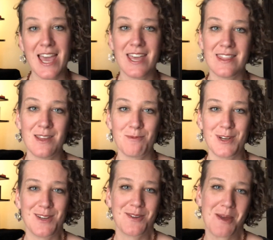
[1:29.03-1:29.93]
And then
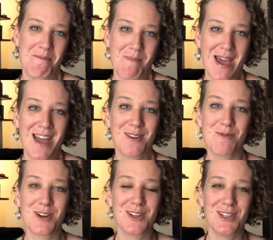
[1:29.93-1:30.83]
when you come back,
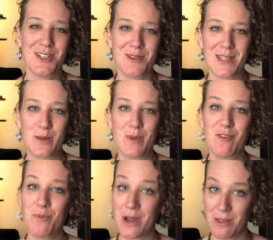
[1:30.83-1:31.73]
we're going to do a little bit
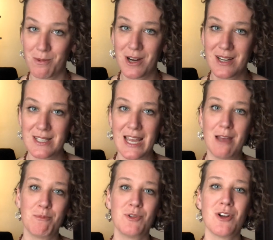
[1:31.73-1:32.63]
of breath work to
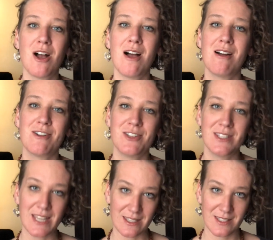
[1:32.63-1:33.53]
help draw our
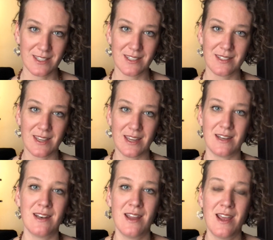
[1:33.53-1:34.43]
senses
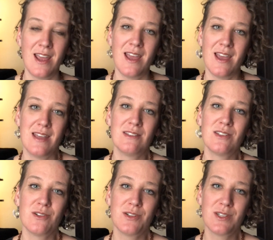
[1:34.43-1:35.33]
in and
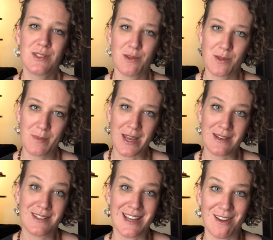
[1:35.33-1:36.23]
start to slow the
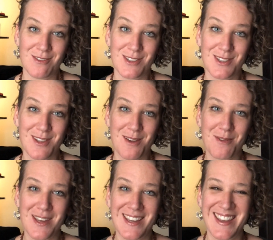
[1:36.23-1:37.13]
mind down so that
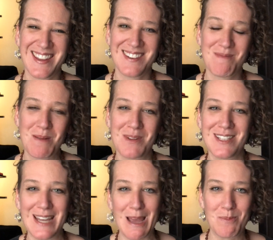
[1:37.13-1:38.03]
we can maybe
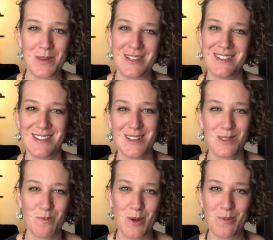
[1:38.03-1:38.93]
tap into
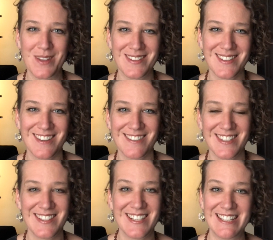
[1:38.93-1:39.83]
these moments of
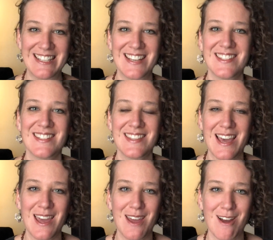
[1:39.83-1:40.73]
stillness
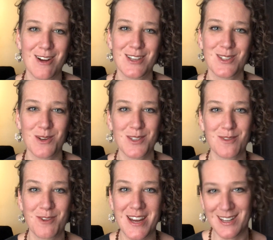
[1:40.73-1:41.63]
that are a source
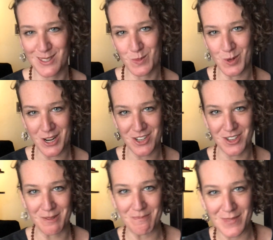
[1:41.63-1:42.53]
of great
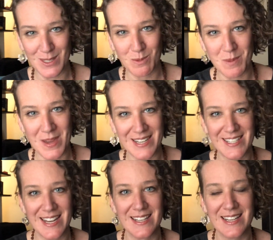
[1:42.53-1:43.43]
inspiration as we
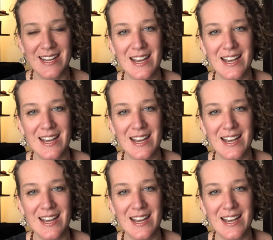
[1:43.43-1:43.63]
meditate.